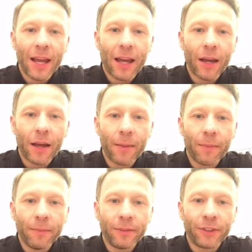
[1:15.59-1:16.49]

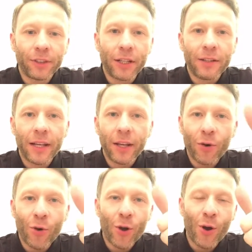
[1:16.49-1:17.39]

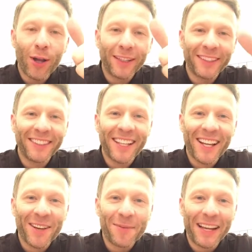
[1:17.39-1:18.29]
Genty, oi oi,
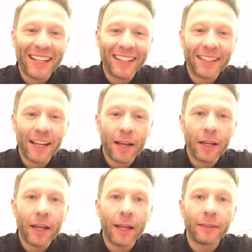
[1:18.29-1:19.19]
hello mate.
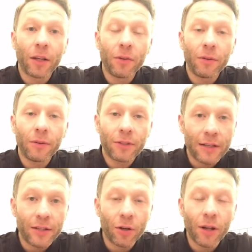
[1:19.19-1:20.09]
Yeah, so
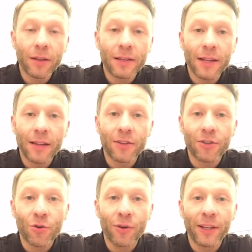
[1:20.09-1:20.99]
Genty, you'll understand the
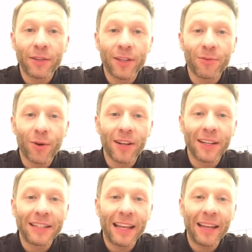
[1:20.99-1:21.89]
story. He's one of
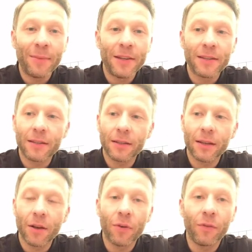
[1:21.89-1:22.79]
the team.
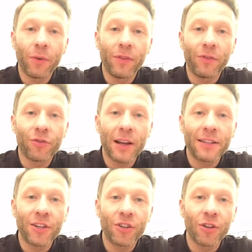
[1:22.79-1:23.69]
We've
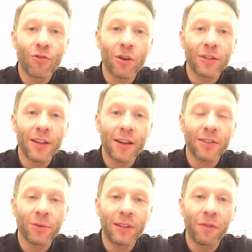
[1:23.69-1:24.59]
transitioned across now
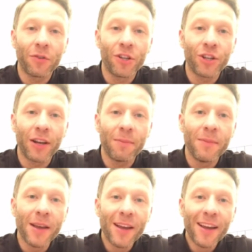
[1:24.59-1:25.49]
to a different gym.